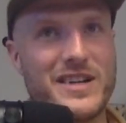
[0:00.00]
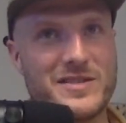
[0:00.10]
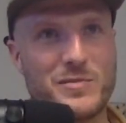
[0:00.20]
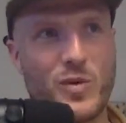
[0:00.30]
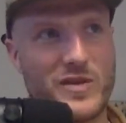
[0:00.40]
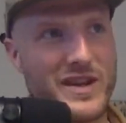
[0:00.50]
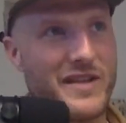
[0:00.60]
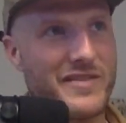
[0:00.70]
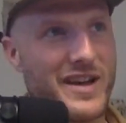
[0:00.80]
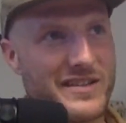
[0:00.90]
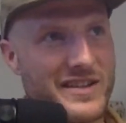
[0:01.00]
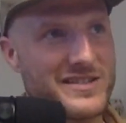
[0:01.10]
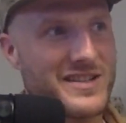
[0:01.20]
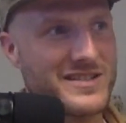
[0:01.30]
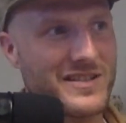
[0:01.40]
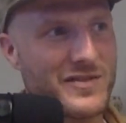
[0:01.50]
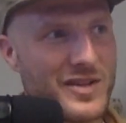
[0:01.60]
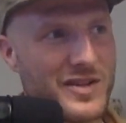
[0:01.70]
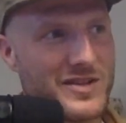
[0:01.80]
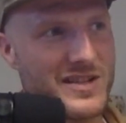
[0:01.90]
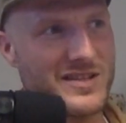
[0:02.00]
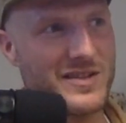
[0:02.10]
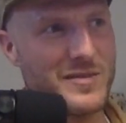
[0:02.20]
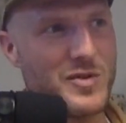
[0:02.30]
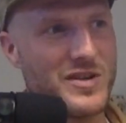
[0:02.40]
important to have that like sense of community.